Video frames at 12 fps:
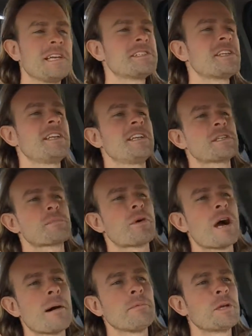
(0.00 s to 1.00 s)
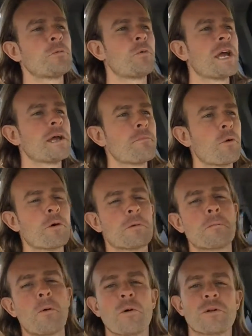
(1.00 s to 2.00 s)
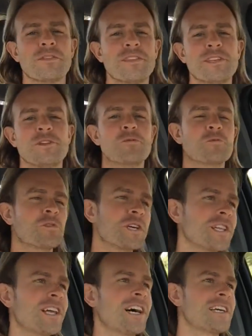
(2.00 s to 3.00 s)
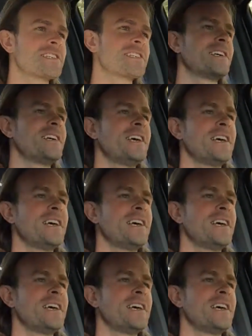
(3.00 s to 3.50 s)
is it is probably way more important than you realize.